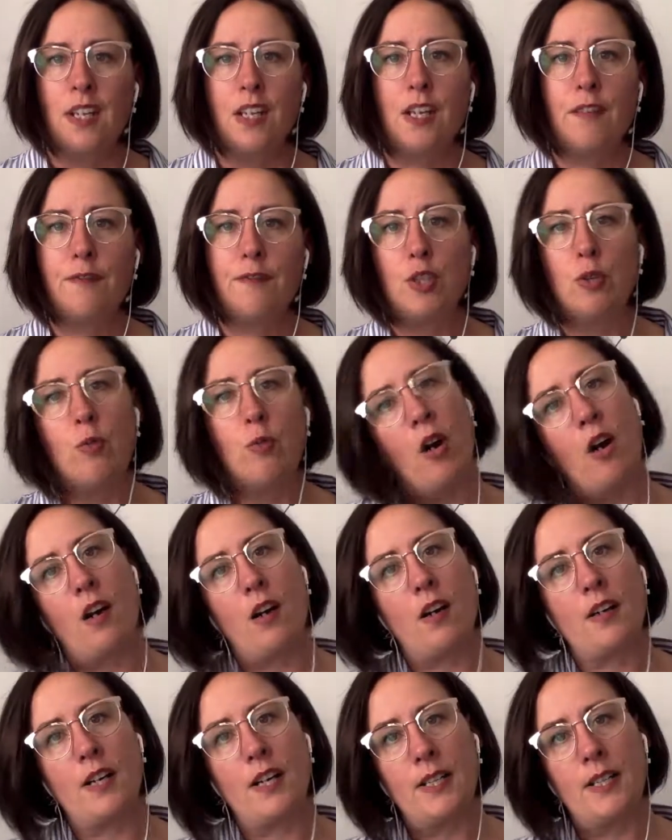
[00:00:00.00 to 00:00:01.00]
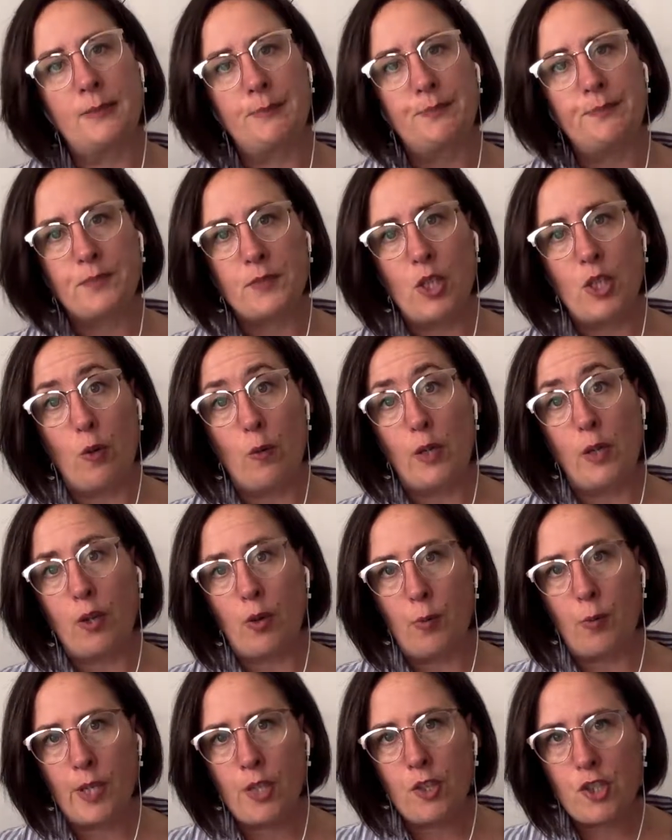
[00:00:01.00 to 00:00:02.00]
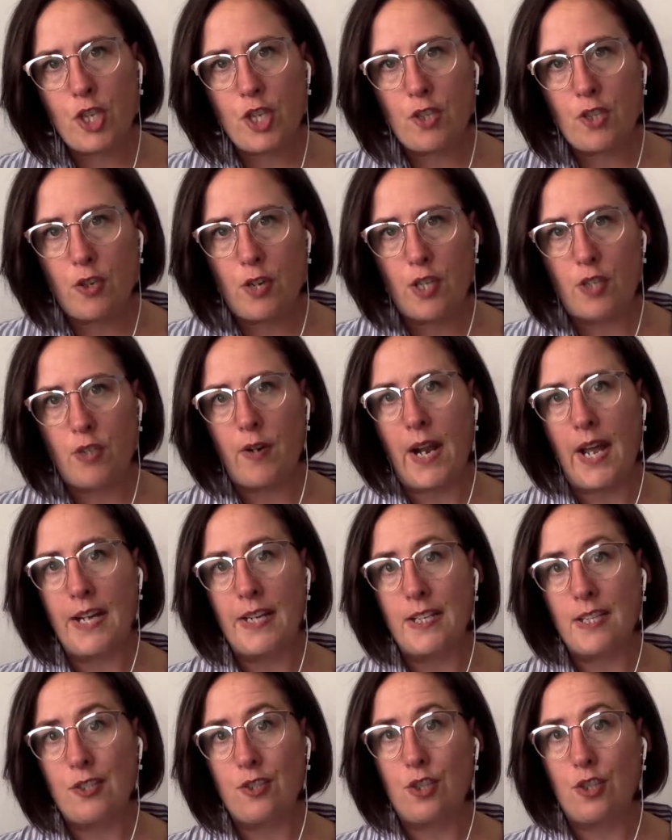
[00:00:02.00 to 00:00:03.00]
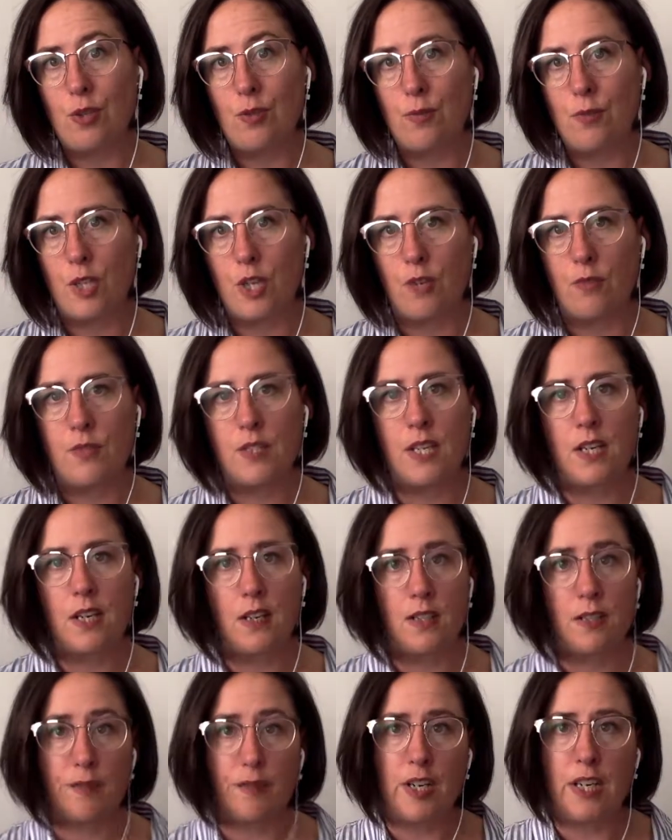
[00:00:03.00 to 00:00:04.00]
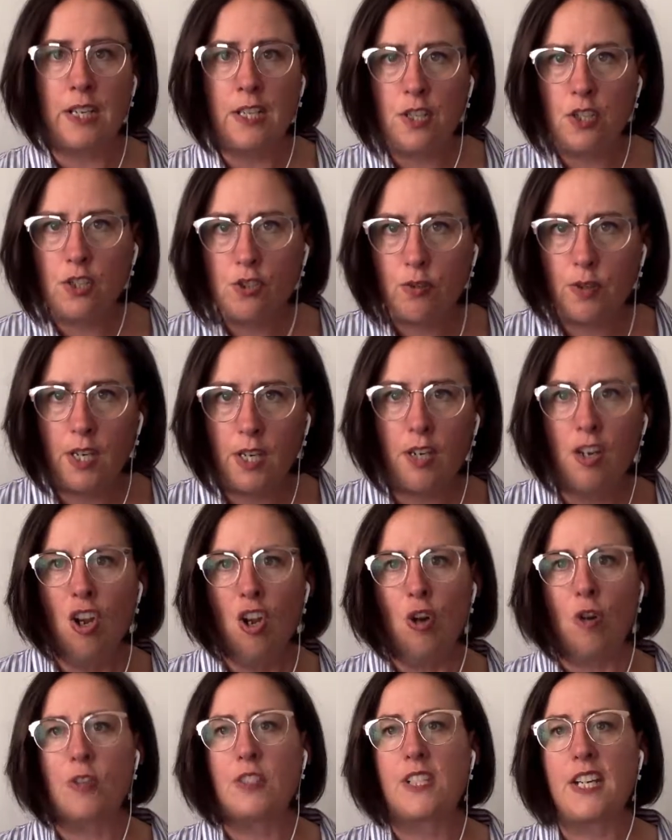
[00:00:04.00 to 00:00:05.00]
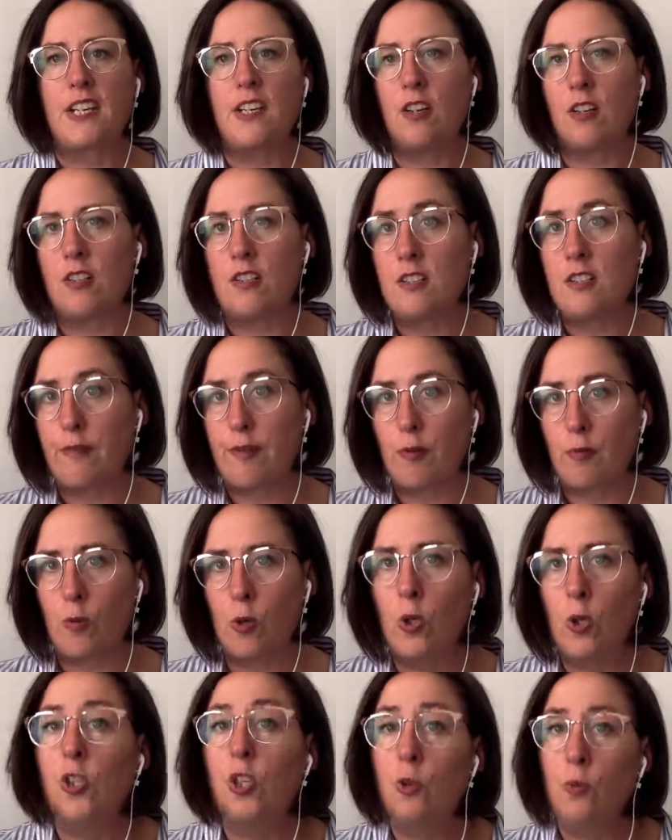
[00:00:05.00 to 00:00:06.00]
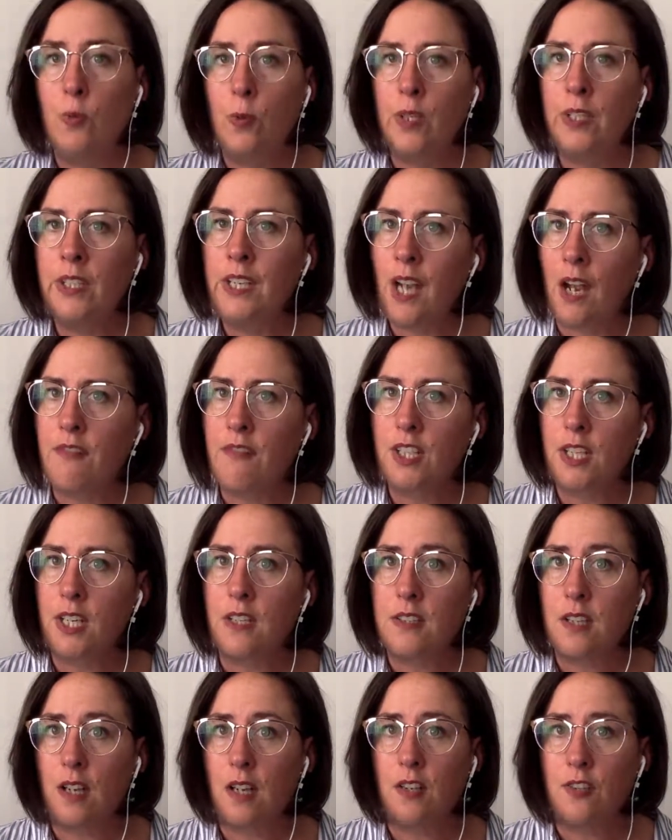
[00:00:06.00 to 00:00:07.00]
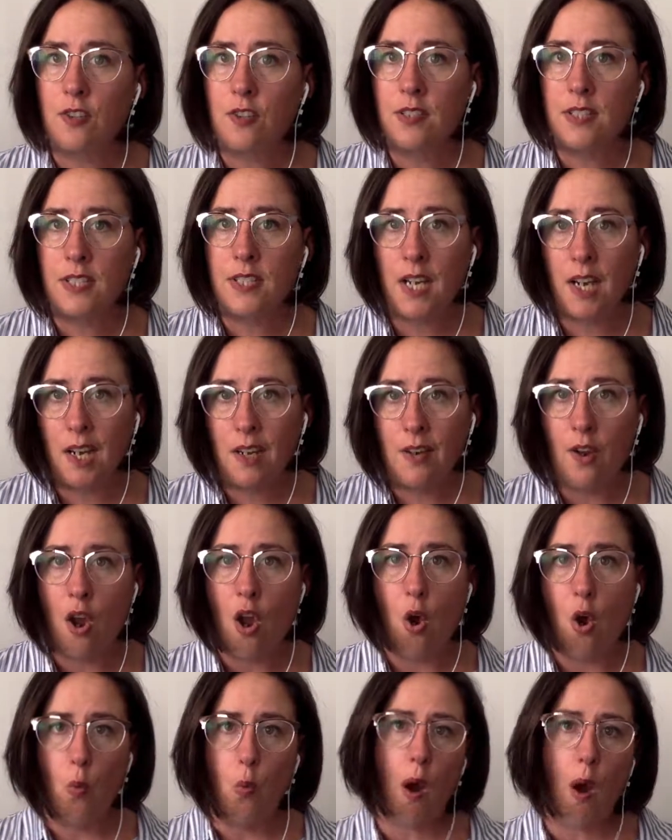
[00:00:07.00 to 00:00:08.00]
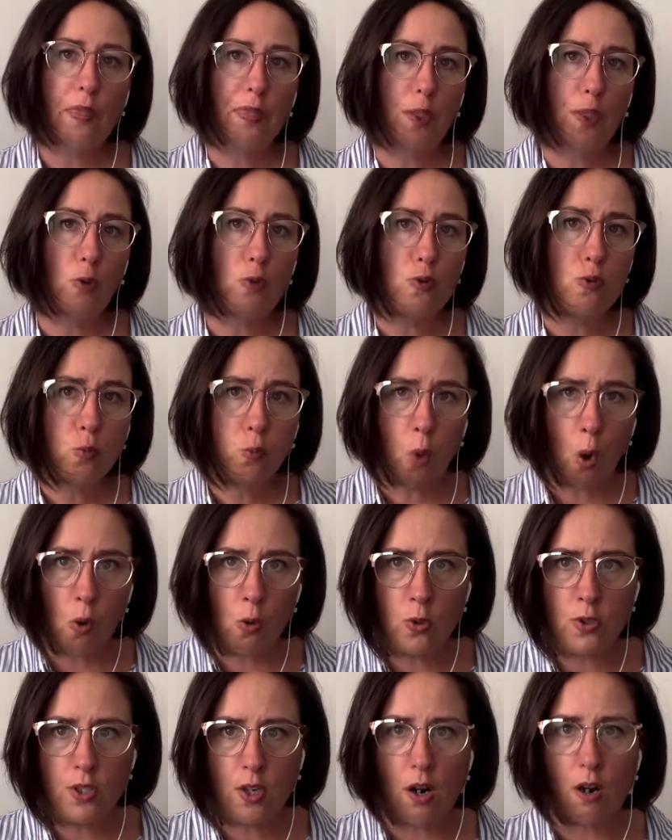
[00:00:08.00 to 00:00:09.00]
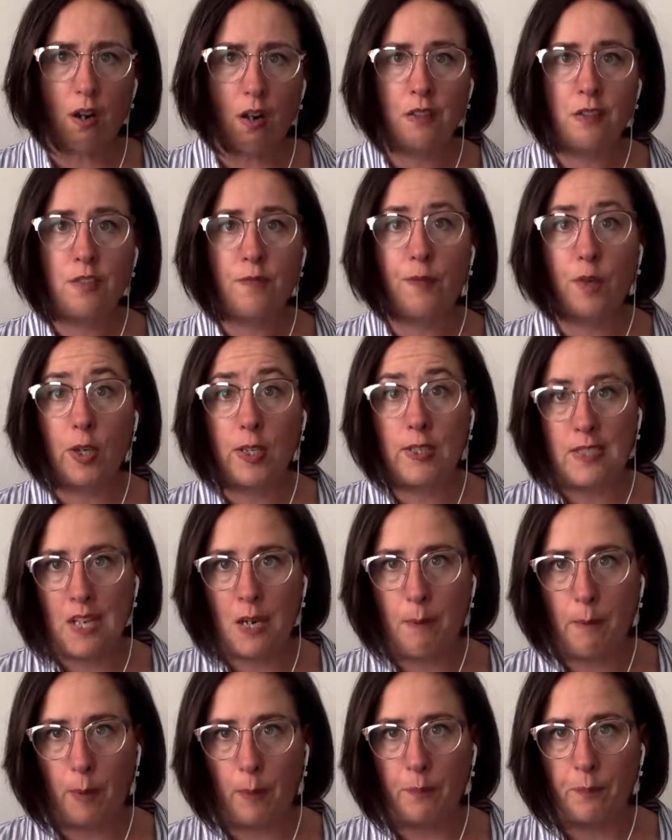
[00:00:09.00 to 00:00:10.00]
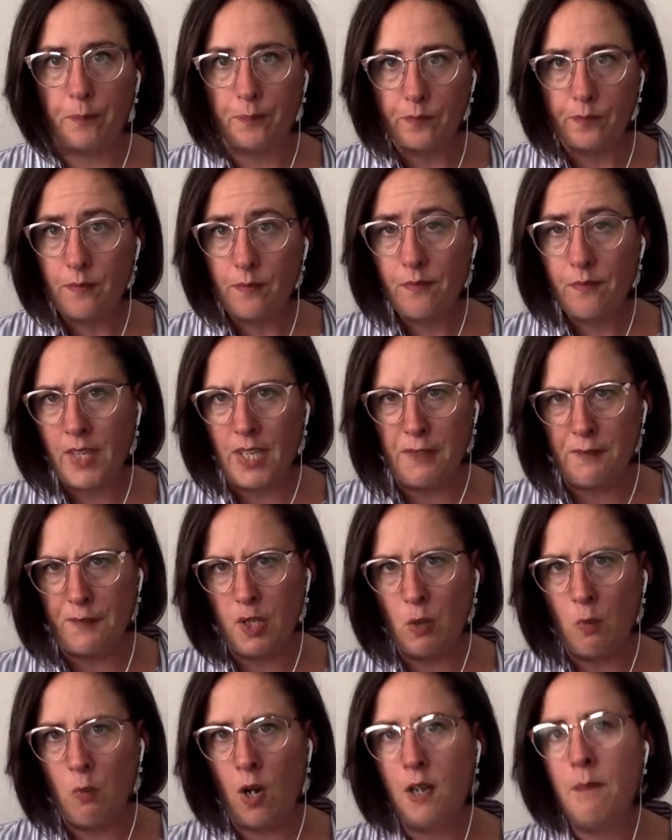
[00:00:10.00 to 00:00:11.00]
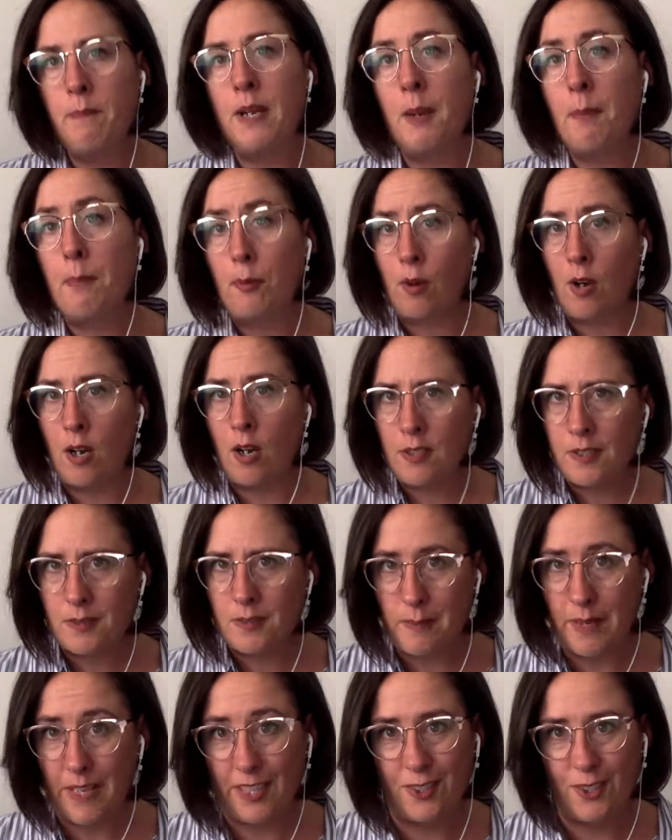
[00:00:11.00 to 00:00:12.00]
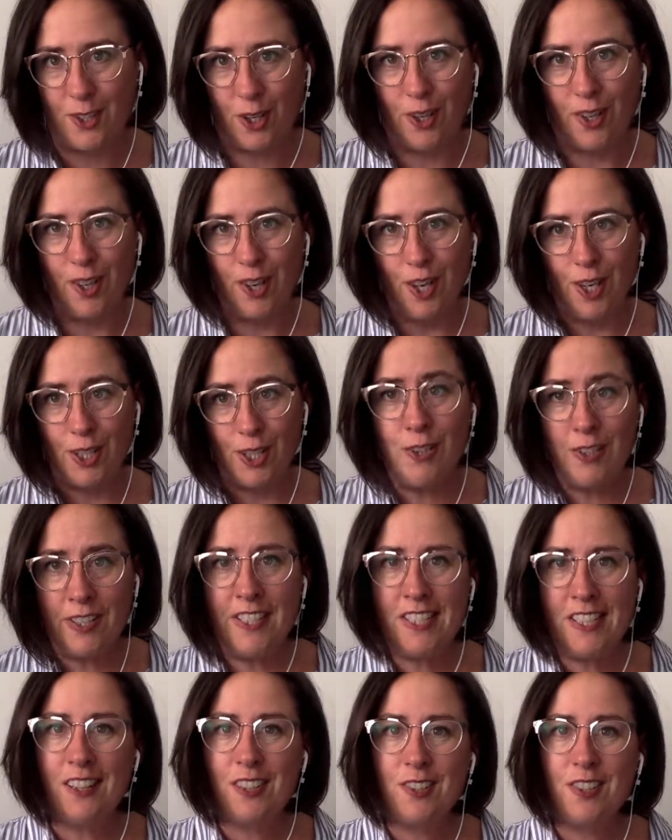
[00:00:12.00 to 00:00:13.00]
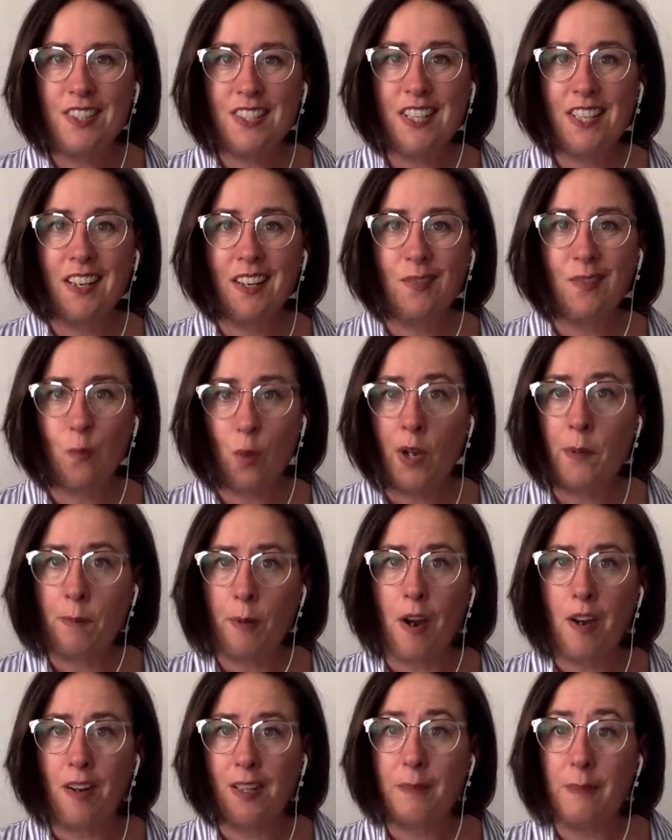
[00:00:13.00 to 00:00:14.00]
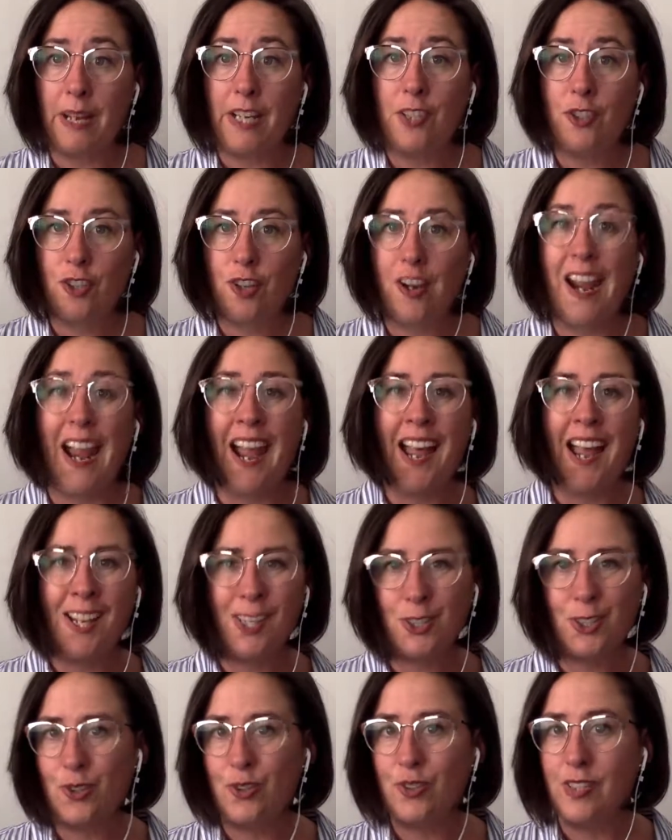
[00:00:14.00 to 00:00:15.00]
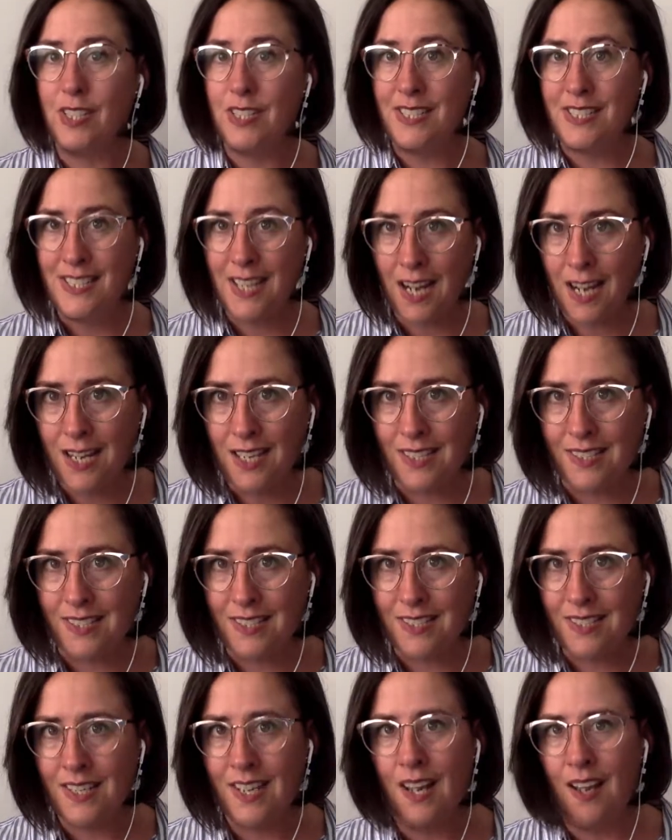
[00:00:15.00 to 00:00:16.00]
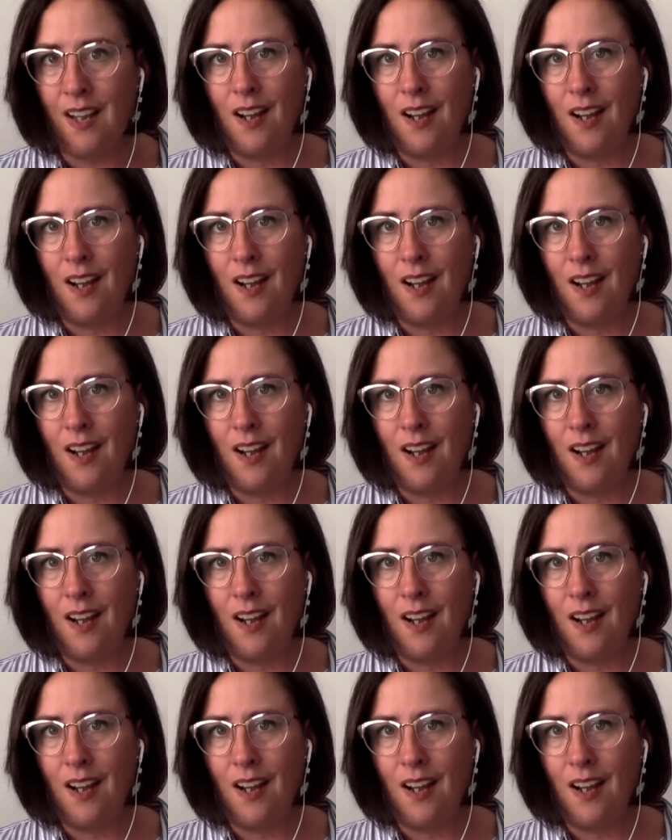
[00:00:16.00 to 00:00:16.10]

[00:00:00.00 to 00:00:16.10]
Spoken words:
If you are, a career changer and you're headed into, say a different industry or taking on a different role, you really have to get to understand what those roles are. So for example, If you want to be a product manager, you need to understand what a product manager actually does.